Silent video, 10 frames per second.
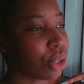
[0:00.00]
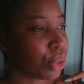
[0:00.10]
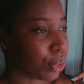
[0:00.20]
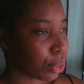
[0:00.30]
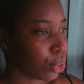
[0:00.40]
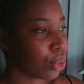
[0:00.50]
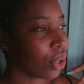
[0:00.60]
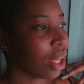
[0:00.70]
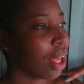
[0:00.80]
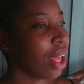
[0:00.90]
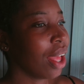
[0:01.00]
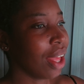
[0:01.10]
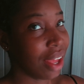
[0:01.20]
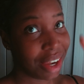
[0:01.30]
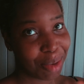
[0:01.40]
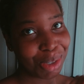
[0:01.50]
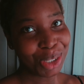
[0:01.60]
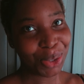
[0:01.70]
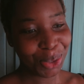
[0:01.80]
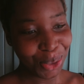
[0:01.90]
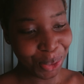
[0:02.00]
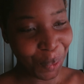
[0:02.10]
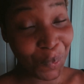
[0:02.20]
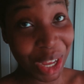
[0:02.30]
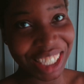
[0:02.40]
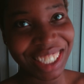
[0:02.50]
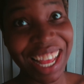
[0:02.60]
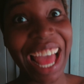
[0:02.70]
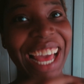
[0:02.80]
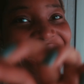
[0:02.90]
So let me show you my stack.